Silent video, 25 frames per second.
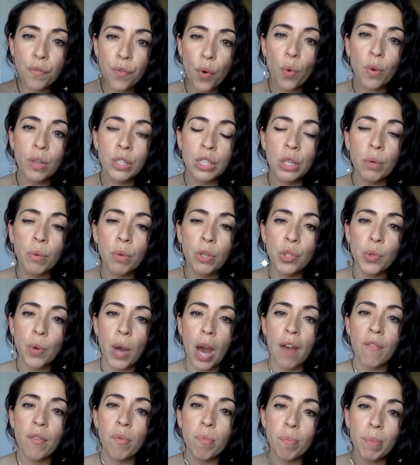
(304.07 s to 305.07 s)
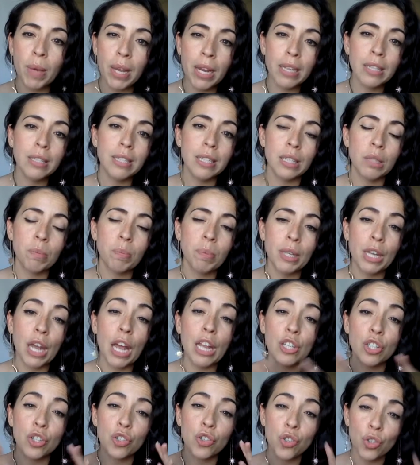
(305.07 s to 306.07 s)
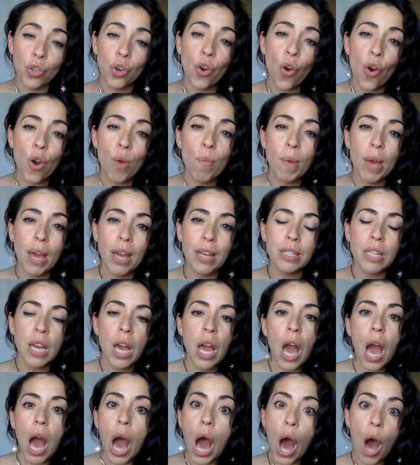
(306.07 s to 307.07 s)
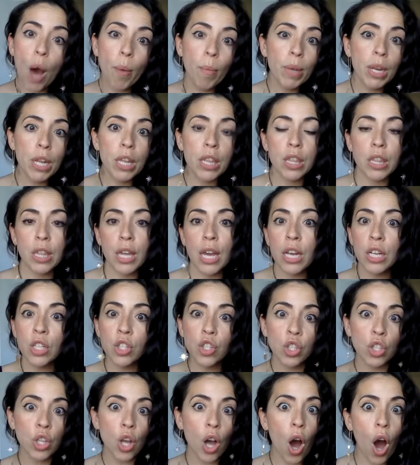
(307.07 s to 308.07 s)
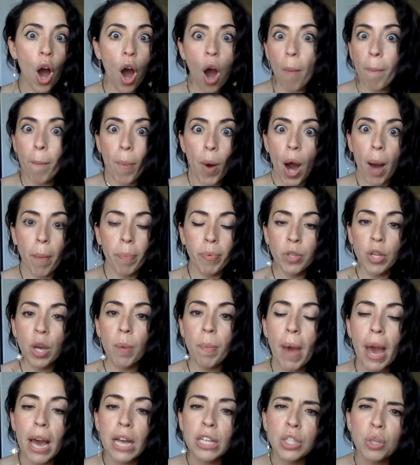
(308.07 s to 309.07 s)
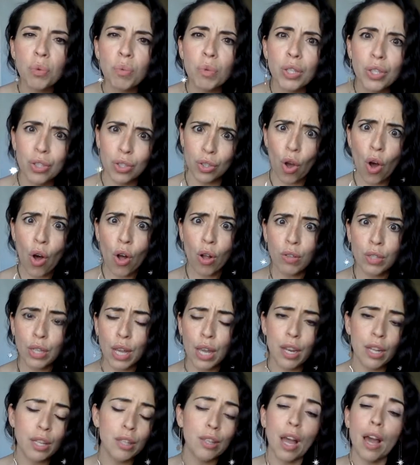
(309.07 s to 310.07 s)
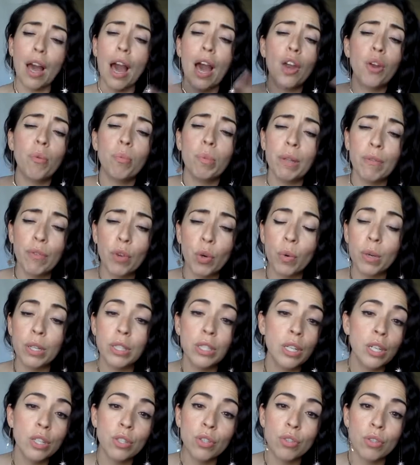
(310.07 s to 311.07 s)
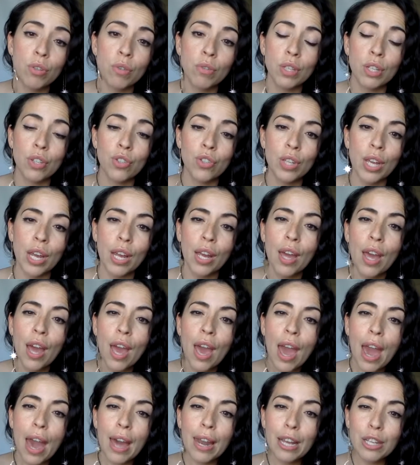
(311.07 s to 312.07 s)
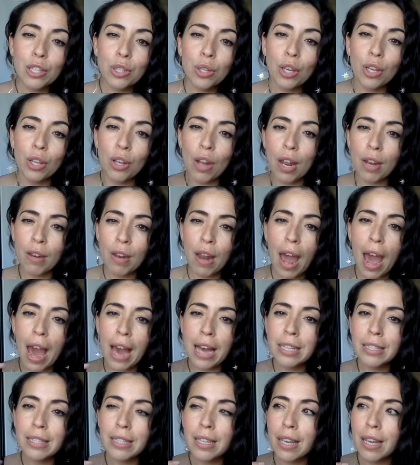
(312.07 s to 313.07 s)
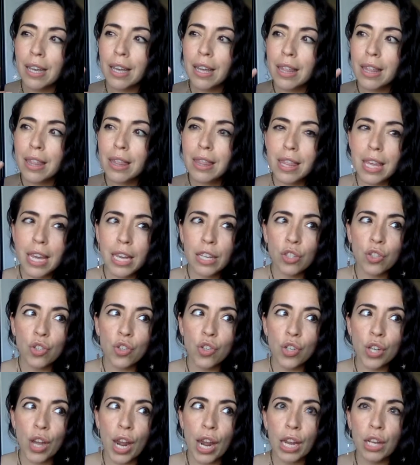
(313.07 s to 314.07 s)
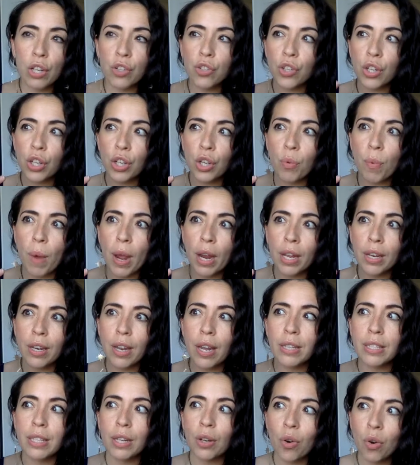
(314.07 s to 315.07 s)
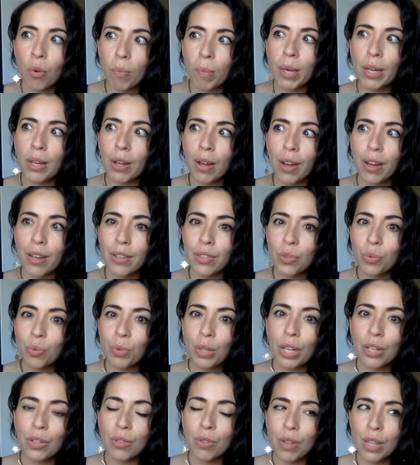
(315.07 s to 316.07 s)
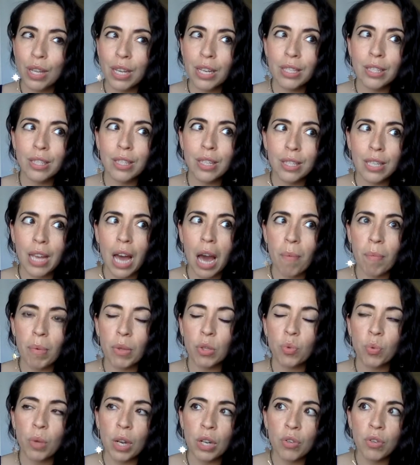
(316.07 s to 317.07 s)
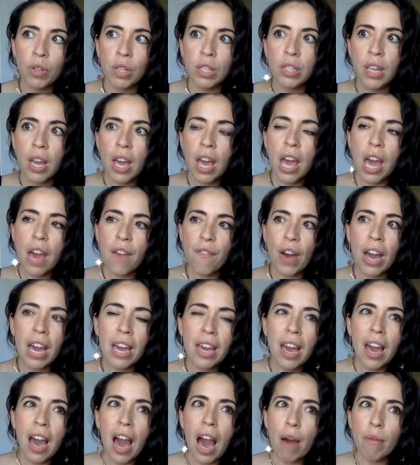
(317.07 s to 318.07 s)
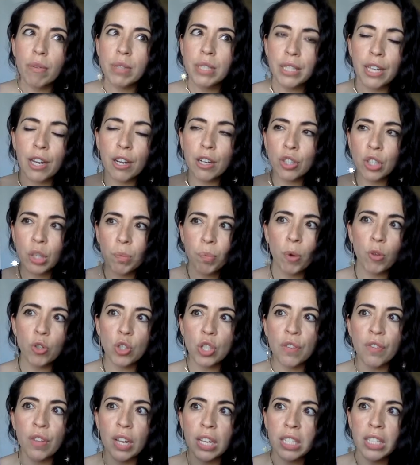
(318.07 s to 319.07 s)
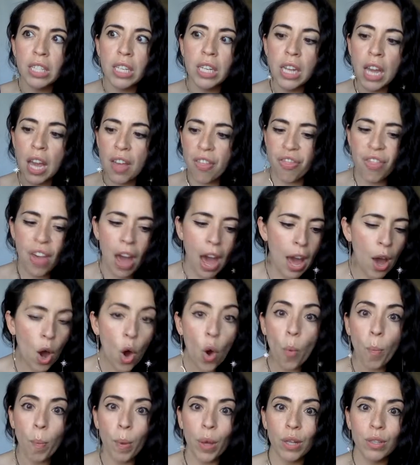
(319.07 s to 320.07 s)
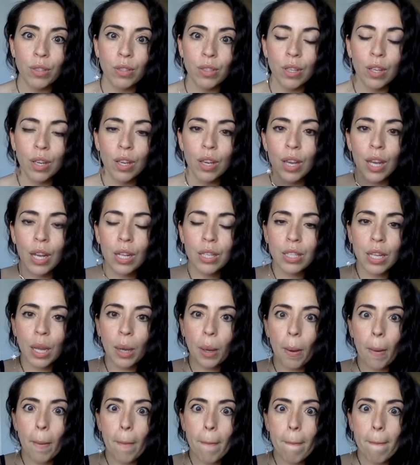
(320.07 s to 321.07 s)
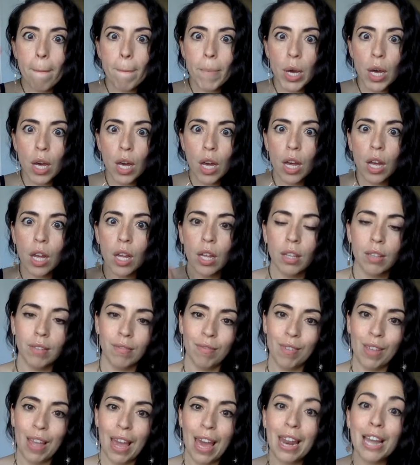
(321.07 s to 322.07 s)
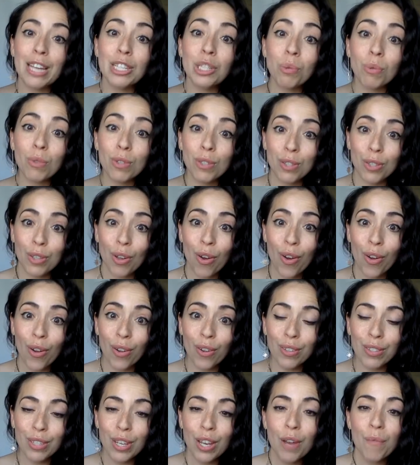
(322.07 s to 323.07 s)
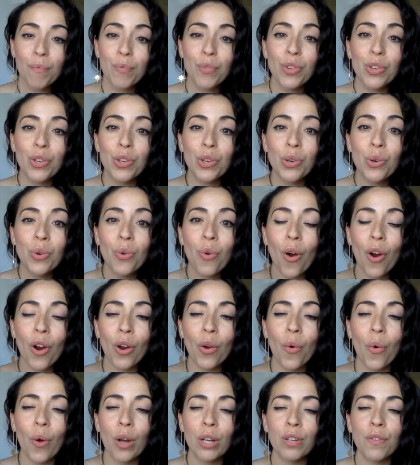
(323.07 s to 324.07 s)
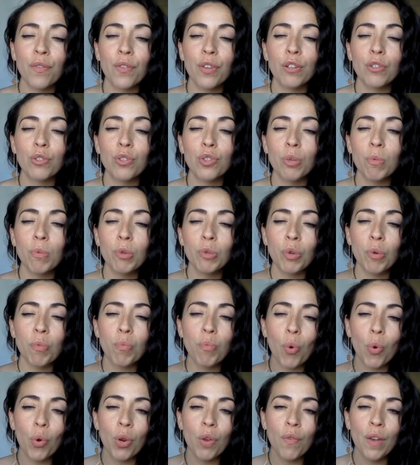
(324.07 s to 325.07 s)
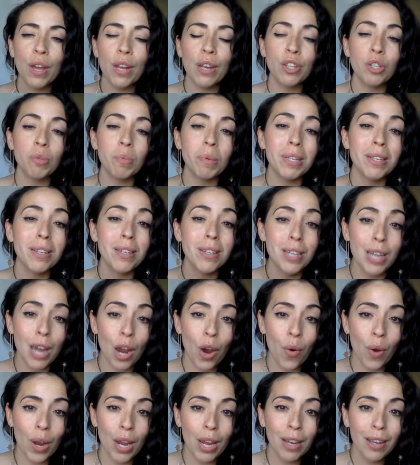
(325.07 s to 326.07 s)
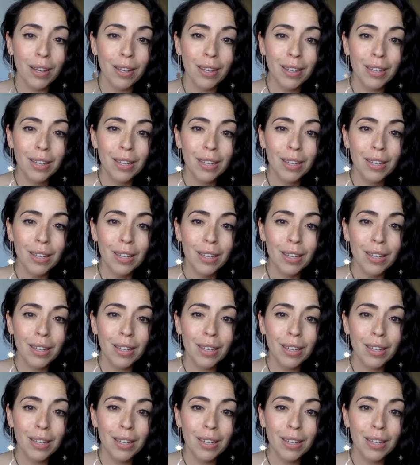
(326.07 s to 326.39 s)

focusing what you have and being disciplined and determined, how many things just popped up as a result. And I don't believe in coincidence. There's no such thing. And as things change, you're going to recognize, like, oh my gosh, when I do this, this happens. When I do this, if I was scared to approach it, and I did it and that opened. It's like, and as a result, you are going to feel so much more motivated to be daring,